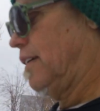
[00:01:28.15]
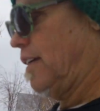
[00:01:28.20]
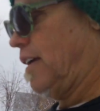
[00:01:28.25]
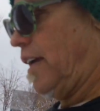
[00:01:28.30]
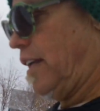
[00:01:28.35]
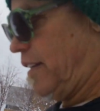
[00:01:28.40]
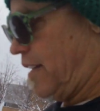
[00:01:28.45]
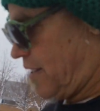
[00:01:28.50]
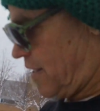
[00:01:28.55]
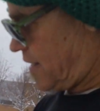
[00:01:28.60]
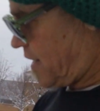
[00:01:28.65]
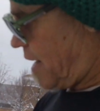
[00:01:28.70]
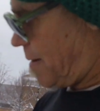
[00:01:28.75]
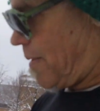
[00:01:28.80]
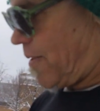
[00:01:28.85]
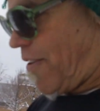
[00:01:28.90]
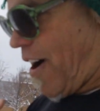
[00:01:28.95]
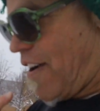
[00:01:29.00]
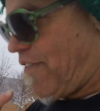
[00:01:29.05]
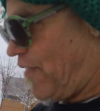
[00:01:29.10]
and this is
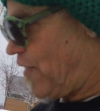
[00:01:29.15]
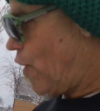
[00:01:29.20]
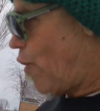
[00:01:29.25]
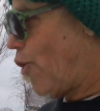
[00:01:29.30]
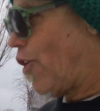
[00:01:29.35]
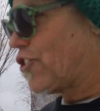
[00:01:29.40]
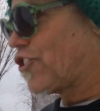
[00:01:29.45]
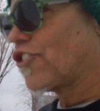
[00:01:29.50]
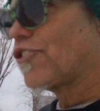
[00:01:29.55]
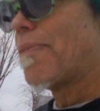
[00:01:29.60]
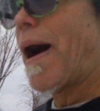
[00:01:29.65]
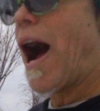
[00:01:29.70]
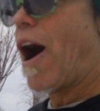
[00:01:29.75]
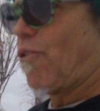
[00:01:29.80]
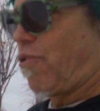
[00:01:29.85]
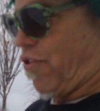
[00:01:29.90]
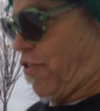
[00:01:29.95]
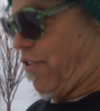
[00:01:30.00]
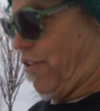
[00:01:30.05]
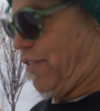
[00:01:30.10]
coming right from the horse's
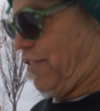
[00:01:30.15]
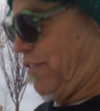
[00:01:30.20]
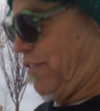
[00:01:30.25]
mouth,